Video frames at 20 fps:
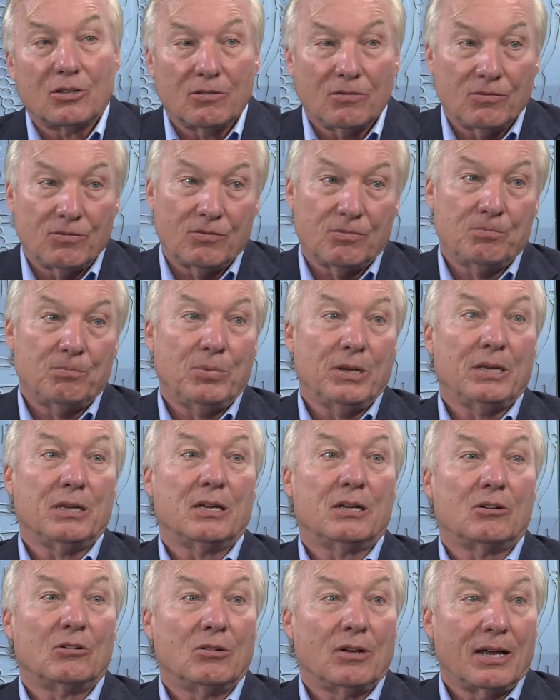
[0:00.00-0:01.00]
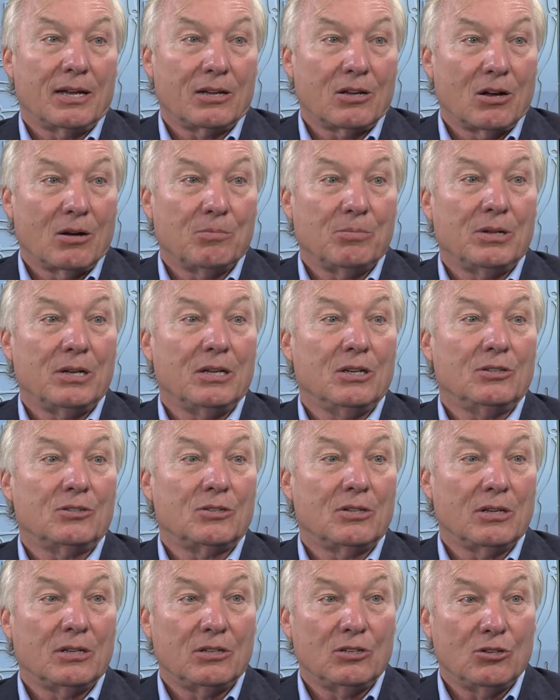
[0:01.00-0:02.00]
of big internet companies
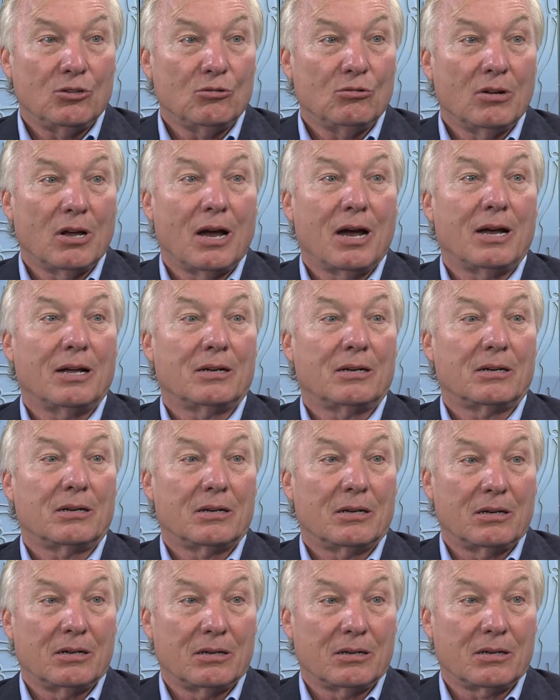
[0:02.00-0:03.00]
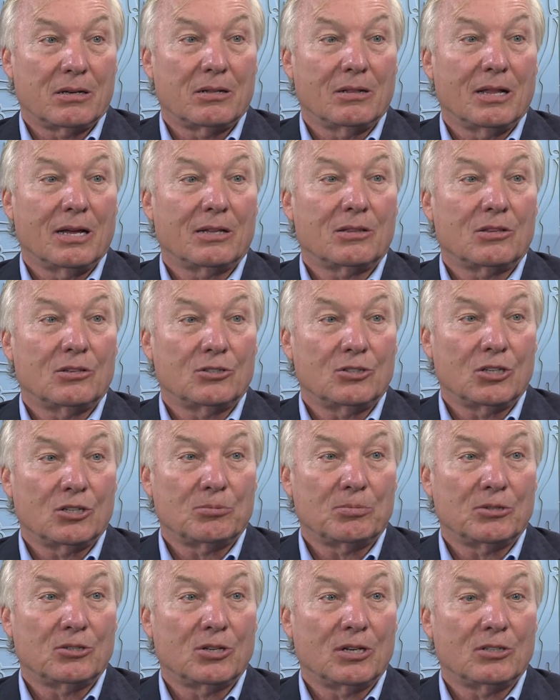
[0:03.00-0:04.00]
that do not uh, collect the
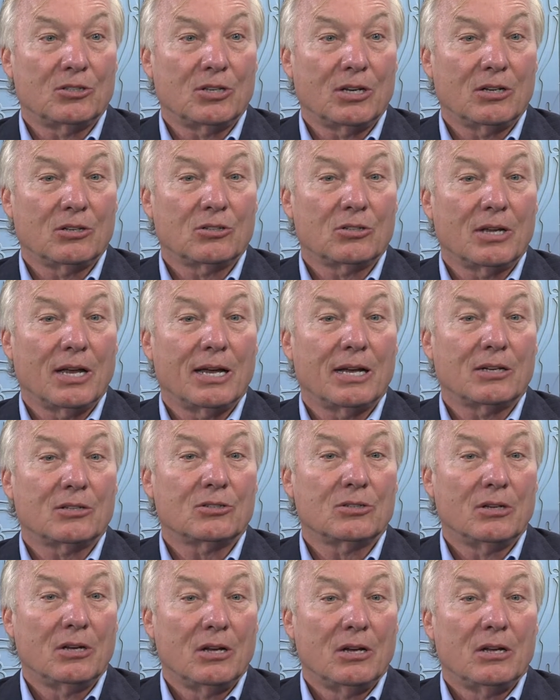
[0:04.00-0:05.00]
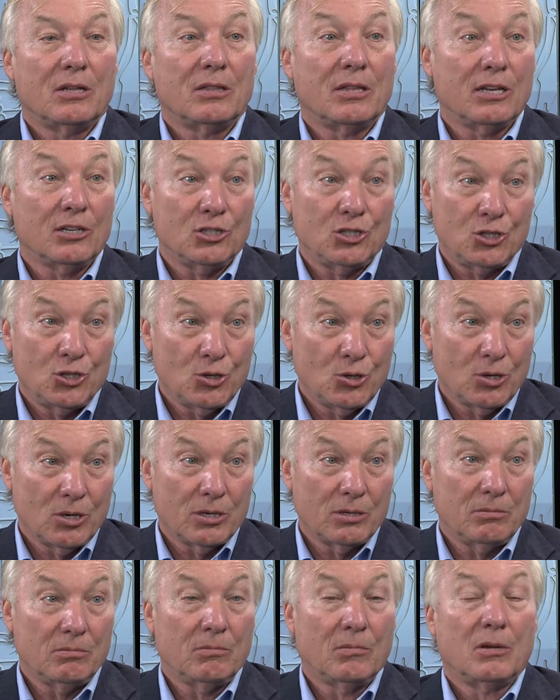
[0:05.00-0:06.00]
6% sales tax. They
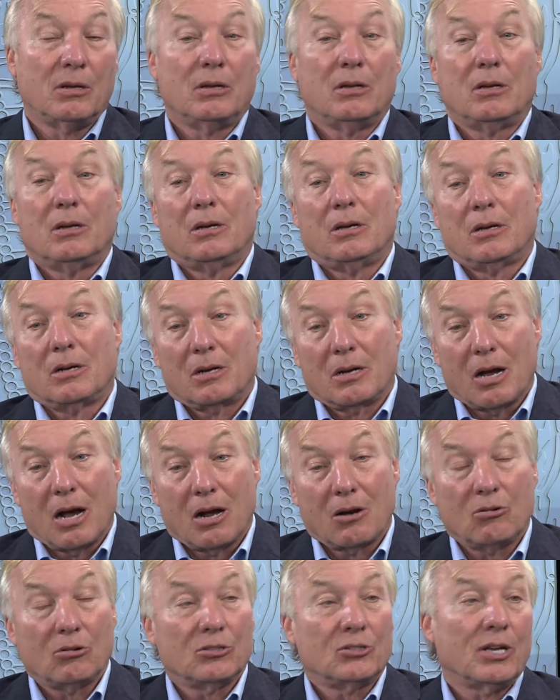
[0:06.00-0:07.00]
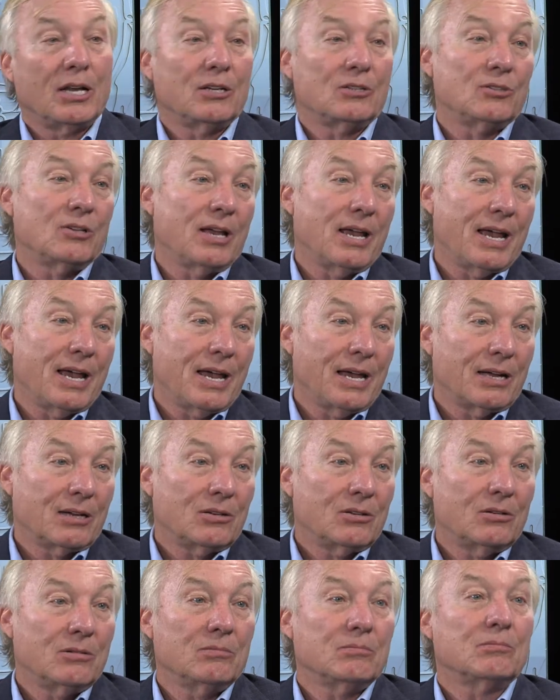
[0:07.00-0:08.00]
should. Congress has to
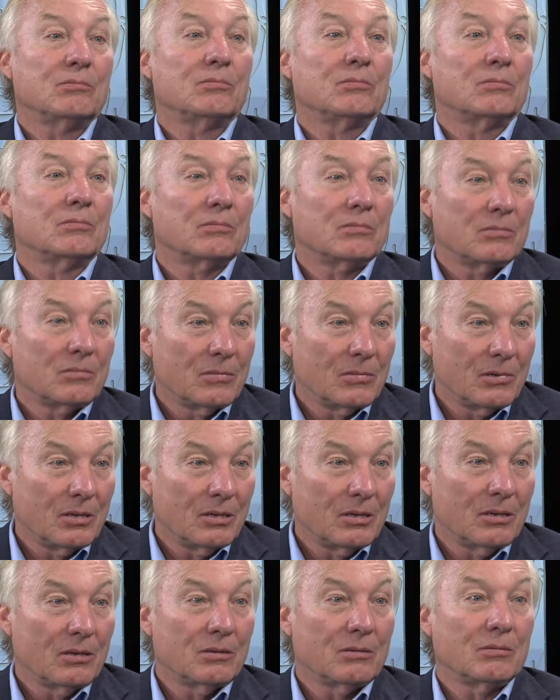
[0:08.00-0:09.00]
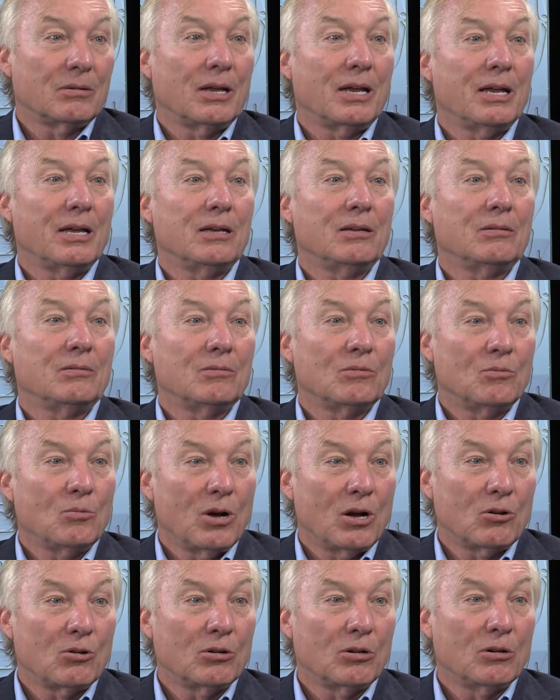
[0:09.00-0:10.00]
act on that you know, one. Hey,
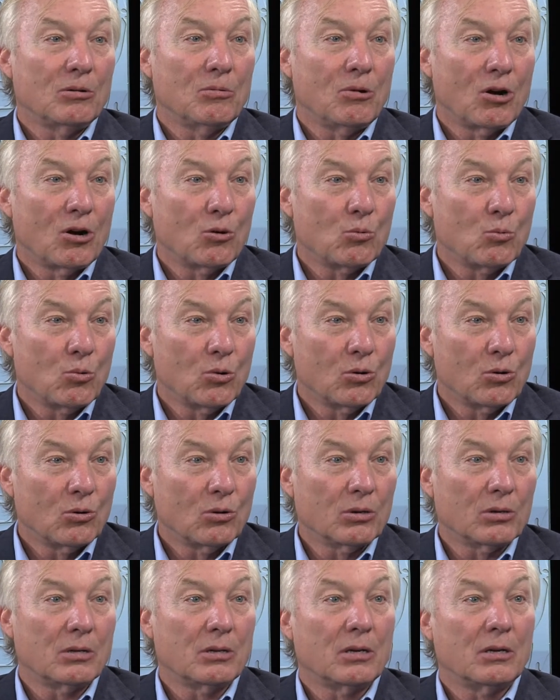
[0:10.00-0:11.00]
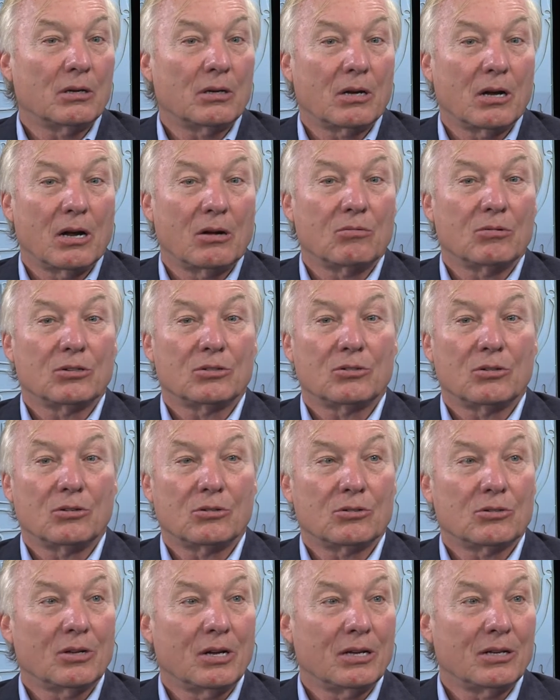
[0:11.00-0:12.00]
welcome to our world. Uh, Congress
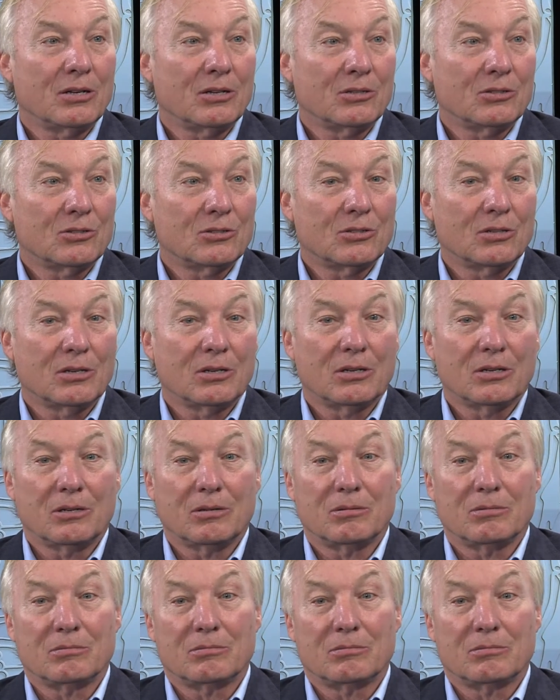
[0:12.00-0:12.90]
looks like it's uh,